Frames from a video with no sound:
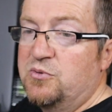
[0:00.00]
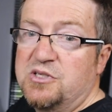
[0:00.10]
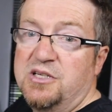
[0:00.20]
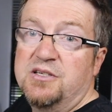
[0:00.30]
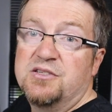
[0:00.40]

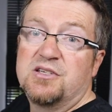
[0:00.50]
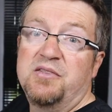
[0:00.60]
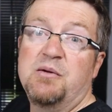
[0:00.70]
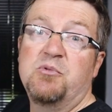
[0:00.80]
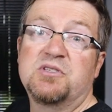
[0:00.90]
Maltese,
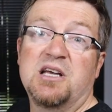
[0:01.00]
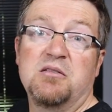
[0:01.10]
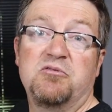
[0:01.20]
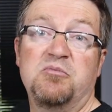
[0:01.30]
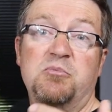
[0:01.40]
and then we'll take
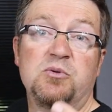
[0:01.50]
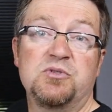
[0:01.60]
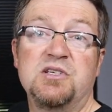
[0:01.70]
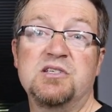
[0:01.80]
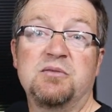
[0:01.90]
them from
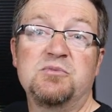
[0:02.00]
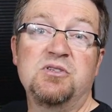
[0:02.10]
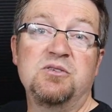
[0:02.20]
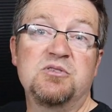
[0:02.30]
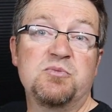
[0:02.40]
Maltese up
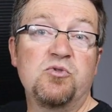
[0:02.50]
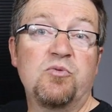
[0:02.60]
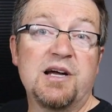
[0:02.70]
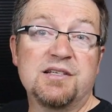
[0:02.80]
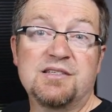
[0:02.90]
to small
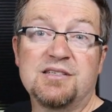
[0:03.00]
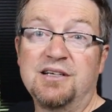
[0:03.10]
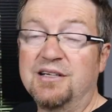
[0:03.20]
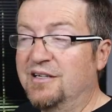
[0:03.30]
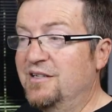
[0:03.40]
rats.
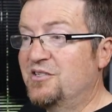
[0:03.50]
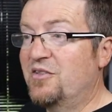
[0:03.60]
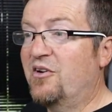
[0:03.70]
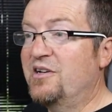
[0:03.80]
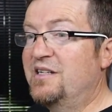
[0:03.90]
So
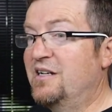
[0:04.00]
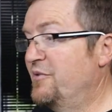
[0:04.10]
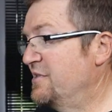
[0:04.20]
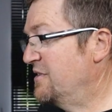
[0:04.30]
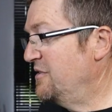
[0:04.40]
the idea
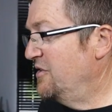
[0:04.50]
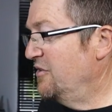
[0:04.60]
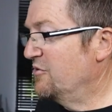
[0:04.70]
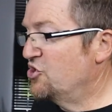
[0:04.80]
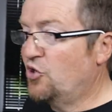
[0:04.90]
is that you
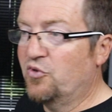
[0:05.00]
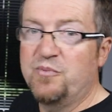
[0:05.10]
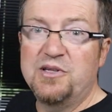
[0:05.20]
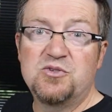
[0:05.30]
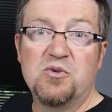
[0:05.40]
don't shock
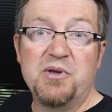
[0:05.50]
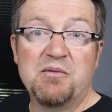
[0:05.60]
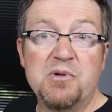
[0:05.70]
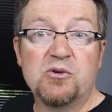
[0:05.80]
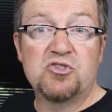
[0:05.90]
them into a
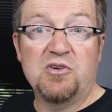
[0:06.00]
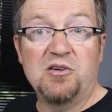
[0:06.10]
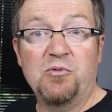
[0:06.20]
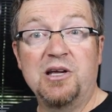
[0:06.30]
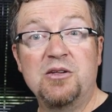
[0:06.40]
big meal straight
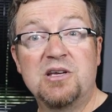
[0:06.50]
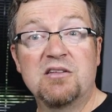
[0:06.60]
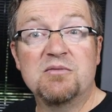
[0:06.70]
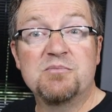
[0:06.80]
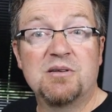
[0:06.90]
away. You
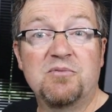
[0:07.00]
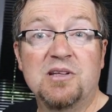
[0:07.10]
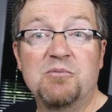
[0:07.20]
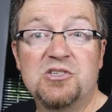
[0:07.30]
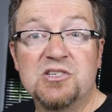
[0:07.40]
give them
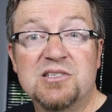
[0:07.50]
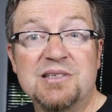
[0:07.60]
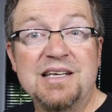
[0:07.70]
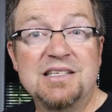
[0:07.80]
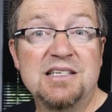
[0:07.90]
something which
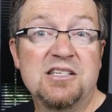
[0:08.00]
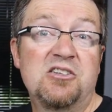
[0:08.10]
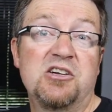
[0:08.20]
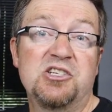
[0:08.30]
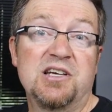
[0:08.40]
is easy to
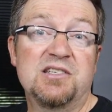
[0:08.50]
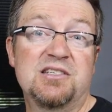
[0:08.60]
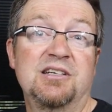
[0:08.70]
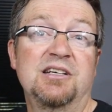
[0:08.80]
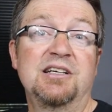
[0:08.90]

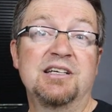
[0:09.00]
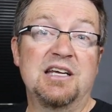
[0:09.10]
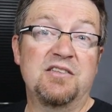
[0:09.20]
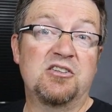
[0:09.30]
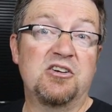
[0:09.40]
digest,
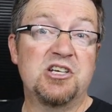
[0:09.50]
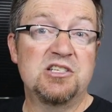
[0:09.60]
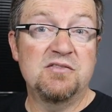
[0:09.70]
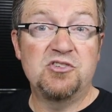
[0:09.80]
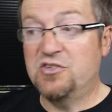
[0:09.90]
get the
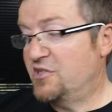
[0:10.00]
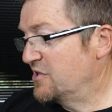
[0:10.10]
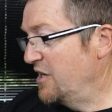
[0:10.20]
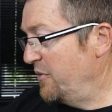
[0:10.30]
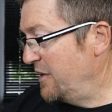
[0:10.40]
digestive juices
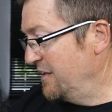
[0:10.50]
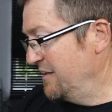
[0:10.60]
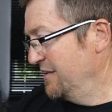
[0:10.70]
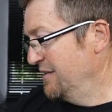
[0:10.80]
going.